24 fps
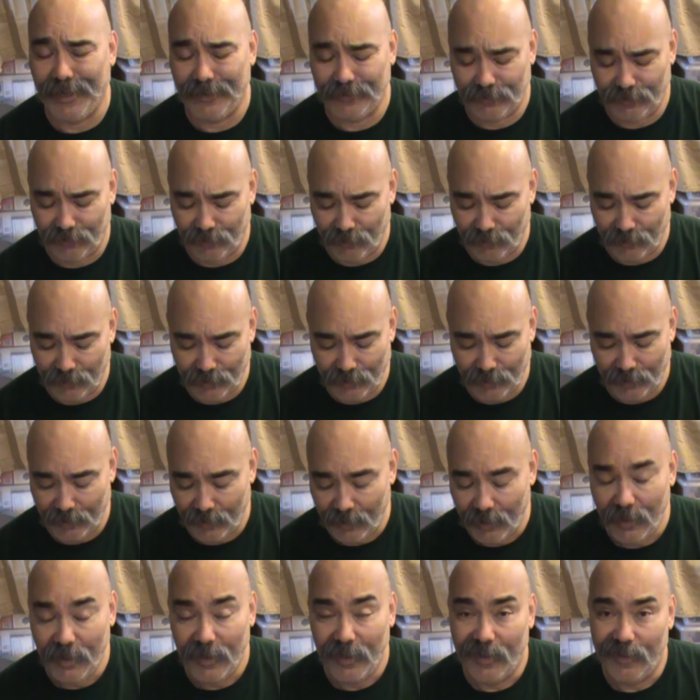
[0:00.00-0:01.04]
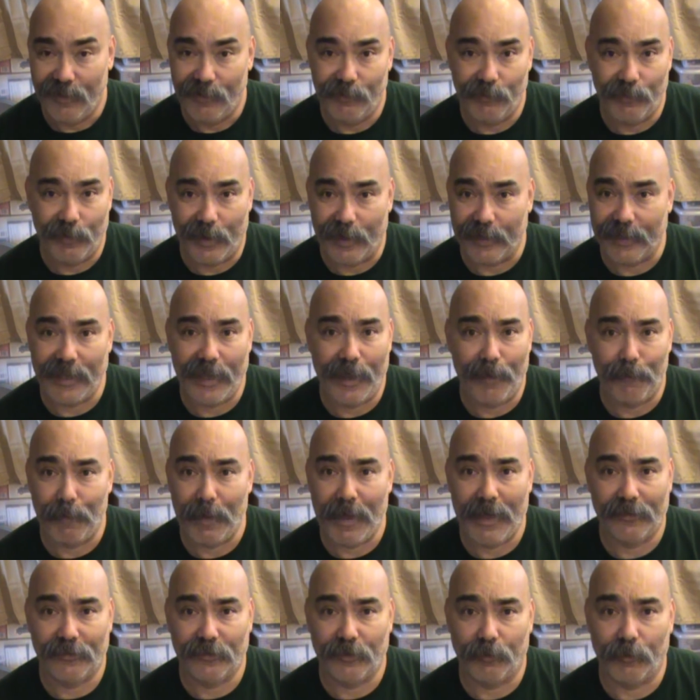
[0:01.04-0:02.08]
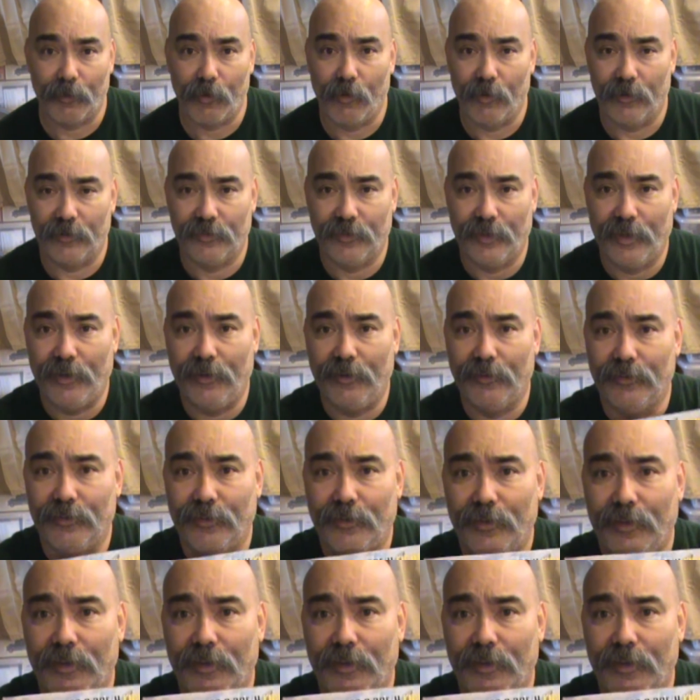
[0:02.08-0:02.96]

eyes are no good. But I can't pass up Corsairs.